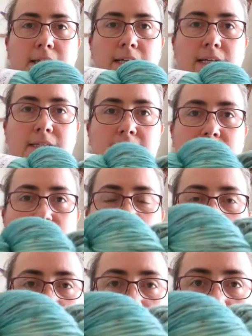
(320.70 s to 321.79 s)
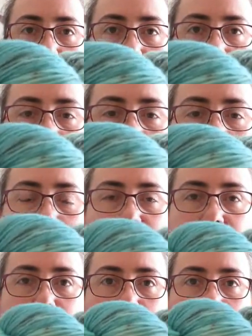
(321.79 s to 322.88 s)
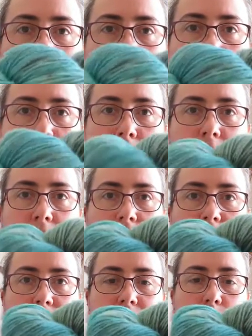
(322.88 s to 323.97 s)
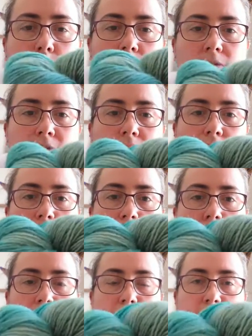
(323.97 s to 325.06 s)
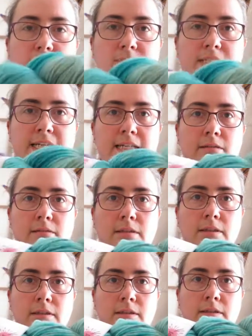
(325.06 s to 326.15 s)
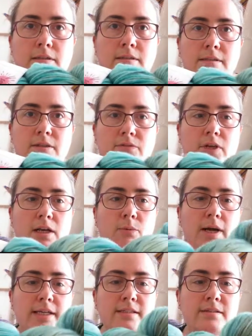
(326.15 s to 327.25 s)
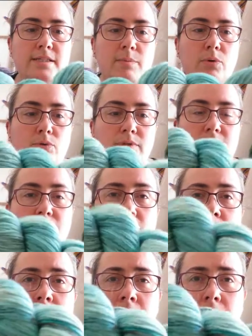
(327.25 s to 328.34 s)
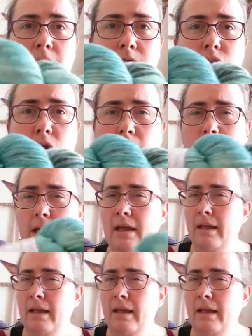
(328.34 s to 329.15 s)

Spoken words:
It's actually not quite mint, it's more of a kind of teal sort of colourway, dapples of chocolate.